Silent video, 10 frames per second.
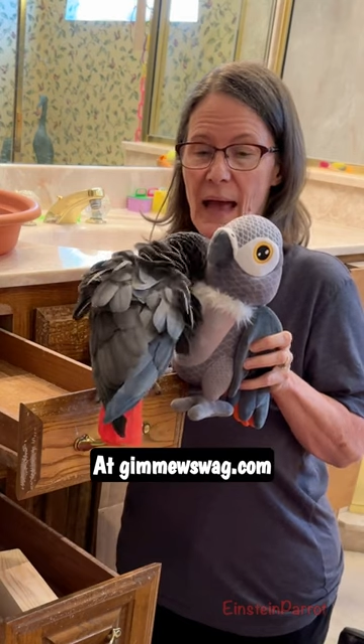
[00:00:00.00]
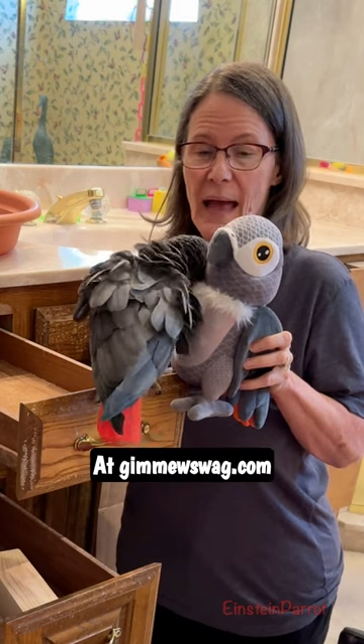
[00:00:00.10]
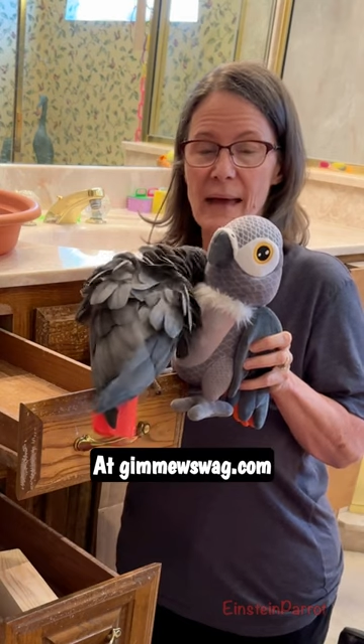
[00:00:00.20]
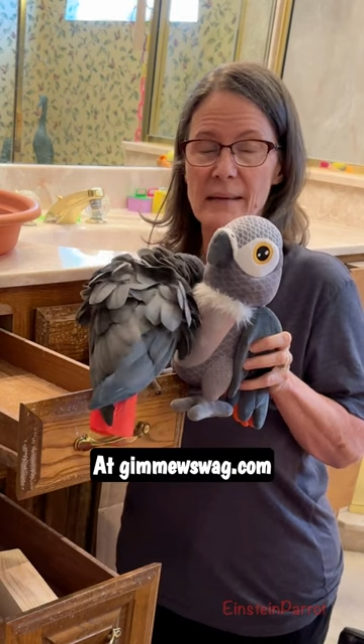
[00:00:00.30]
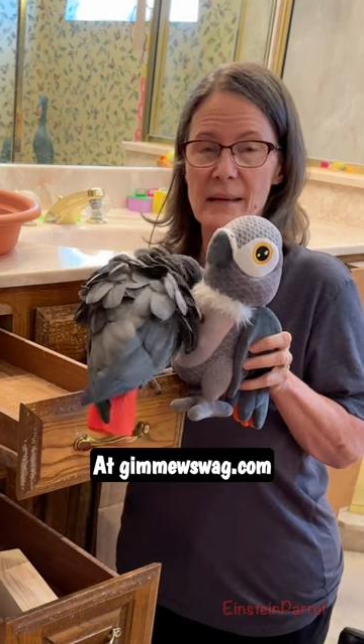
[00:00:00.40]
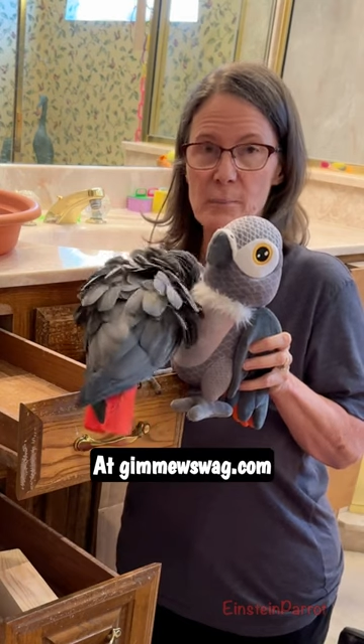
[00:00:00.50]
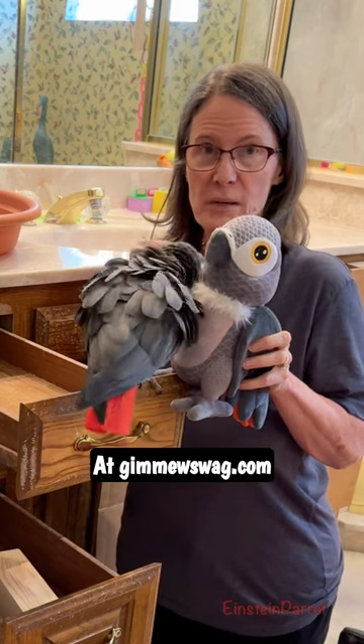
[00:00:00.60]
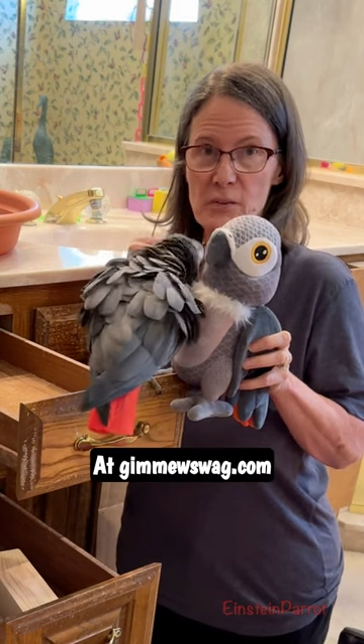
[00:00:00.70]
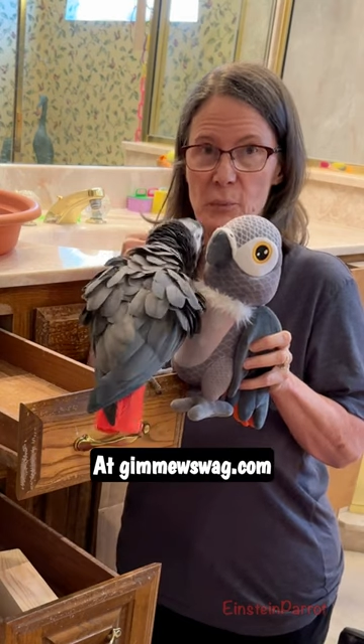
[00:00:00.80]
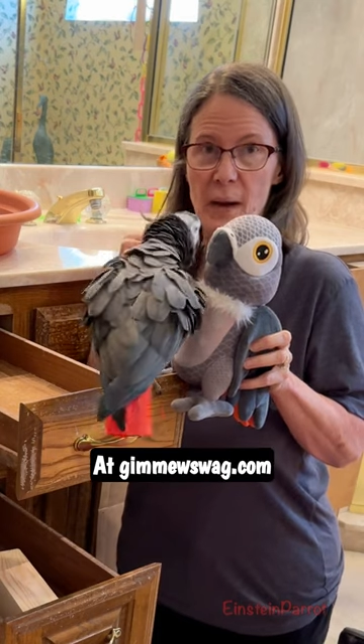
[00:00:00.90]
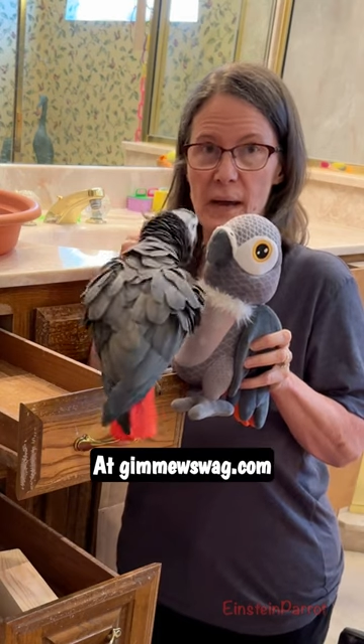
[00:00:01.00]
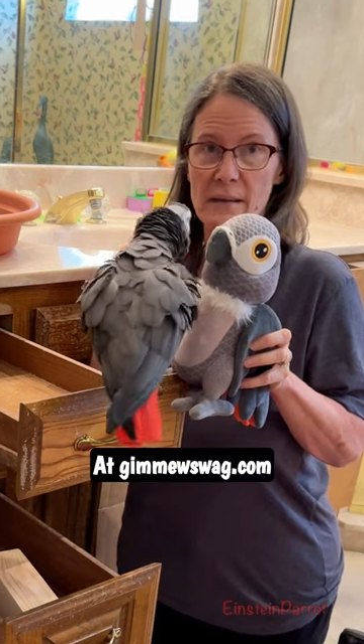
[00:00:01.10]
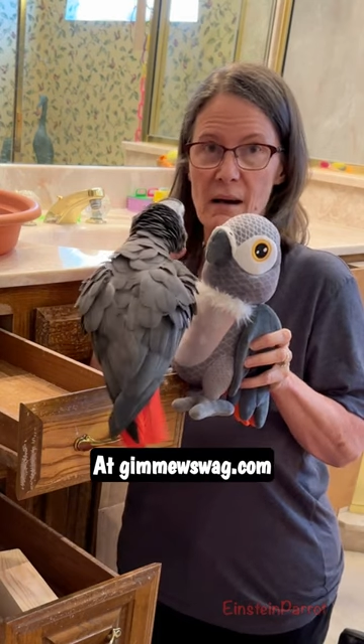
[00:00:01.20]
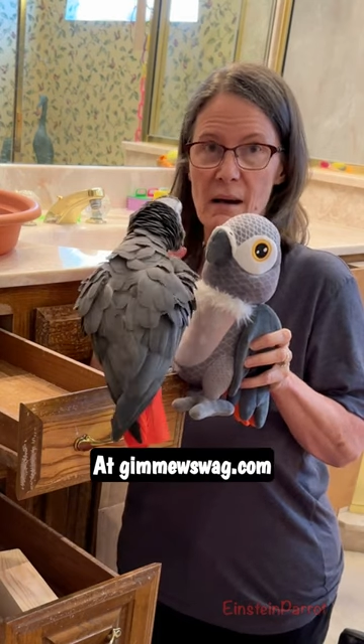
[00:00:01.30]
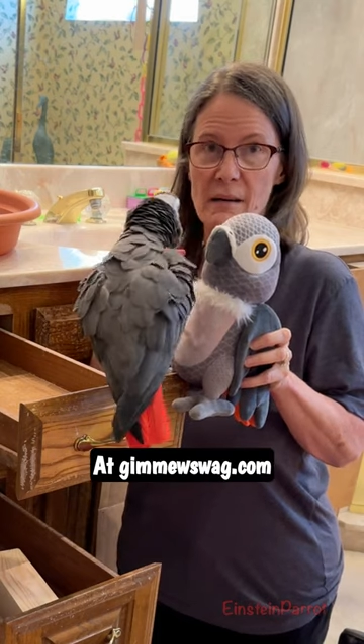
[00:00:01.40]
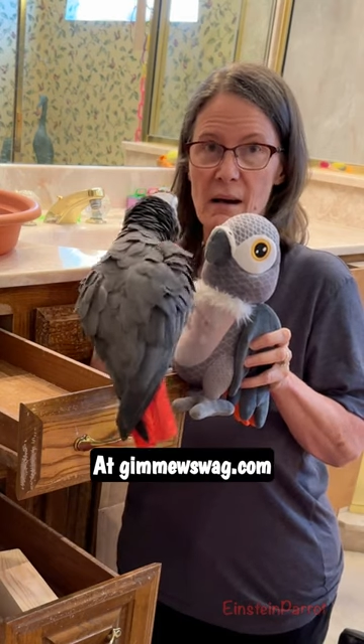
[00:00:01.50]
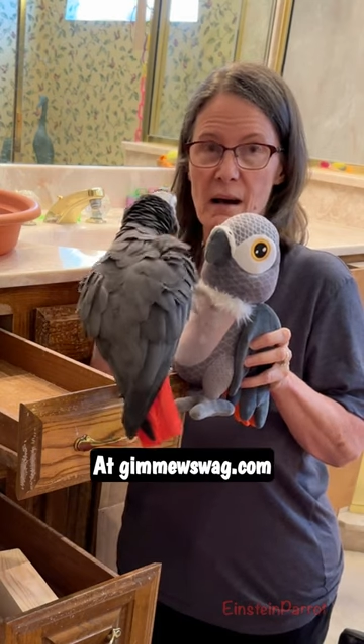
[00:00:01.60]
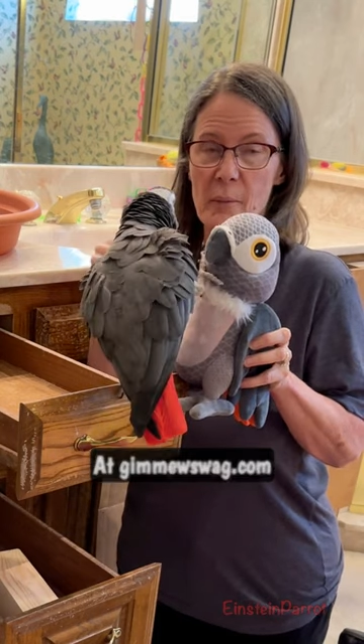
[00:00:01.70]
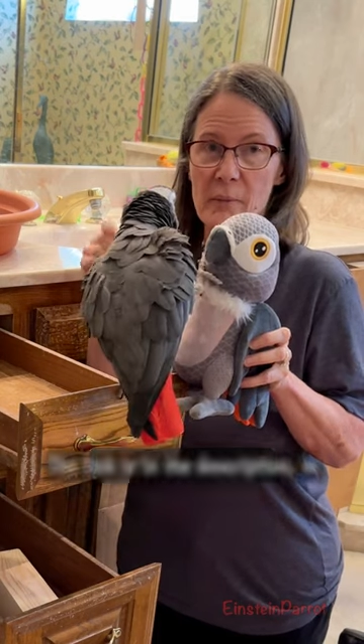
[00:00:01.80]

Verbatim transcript: at gimmeswag.com.